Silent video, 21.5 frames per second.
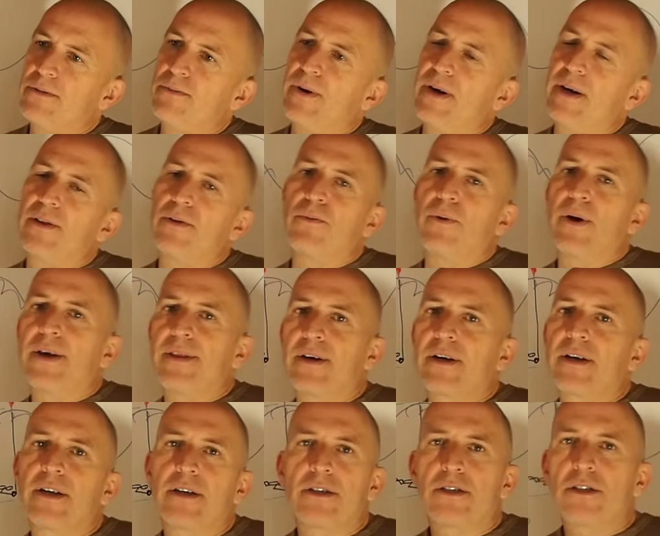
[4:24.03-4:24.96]
where the weather
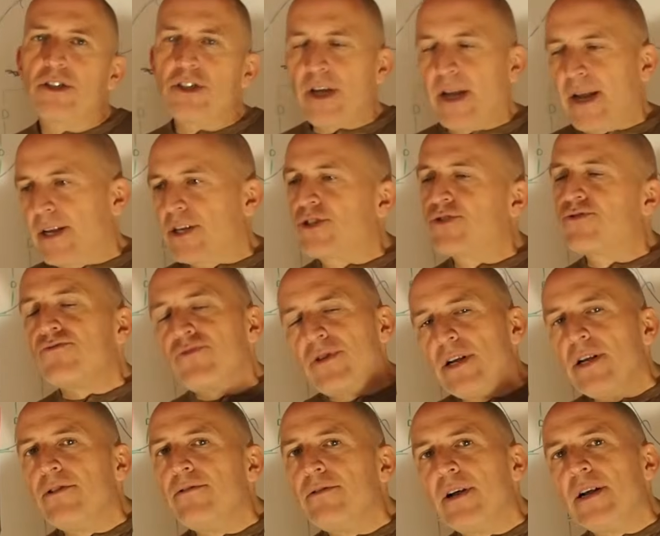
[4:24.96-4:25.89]
can change
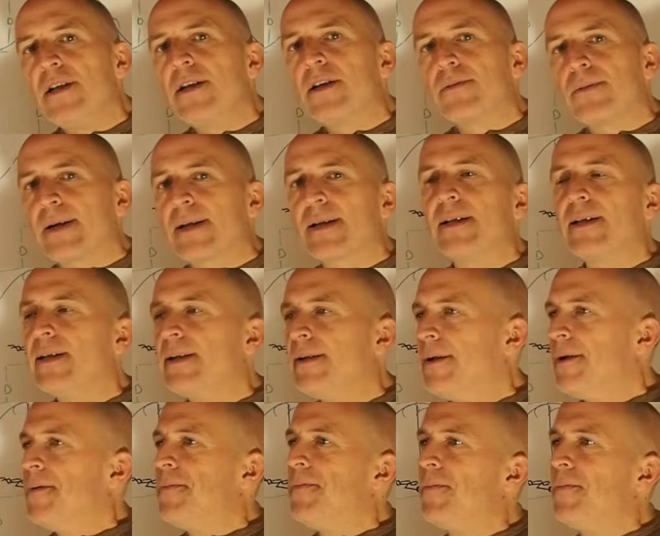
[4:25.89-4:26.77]
really quickly,